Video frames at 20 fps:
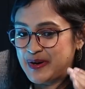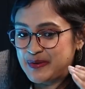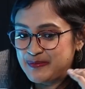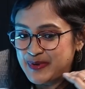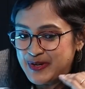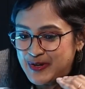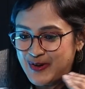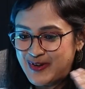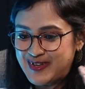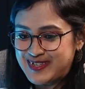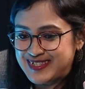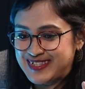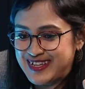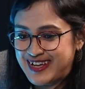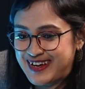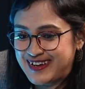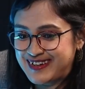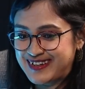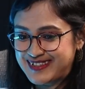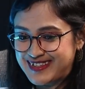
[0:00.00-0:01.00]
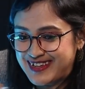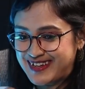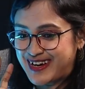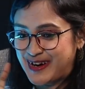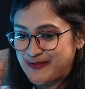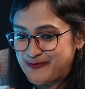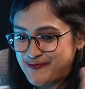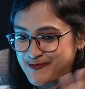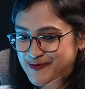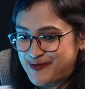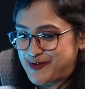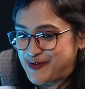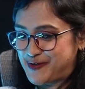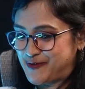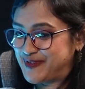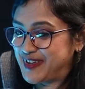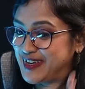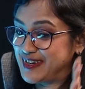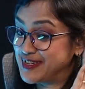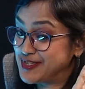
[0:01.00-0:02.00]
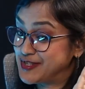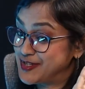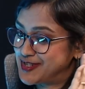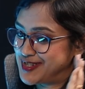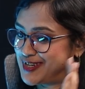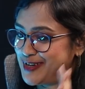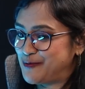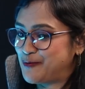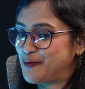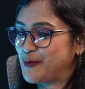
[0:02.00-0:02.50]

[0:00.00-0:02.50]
But because they are in the comfort of their digital